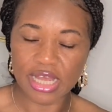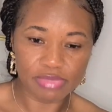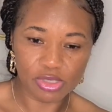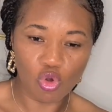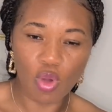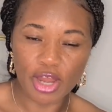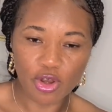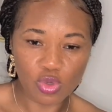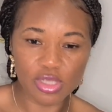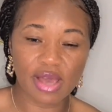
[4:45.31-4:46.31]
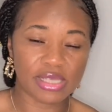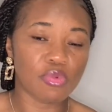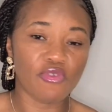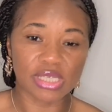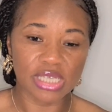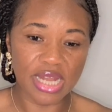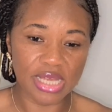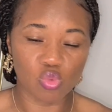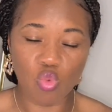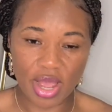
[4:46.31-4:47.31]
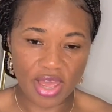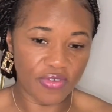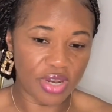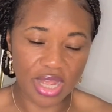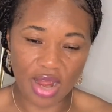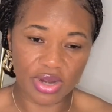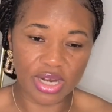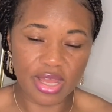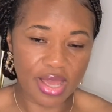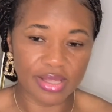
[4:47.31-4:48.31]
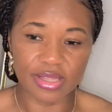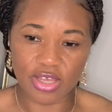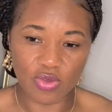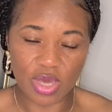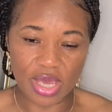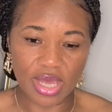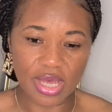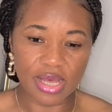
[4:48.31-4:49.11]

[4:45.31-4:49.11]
So I know there are some overseas nurses who are even currently here in the UK.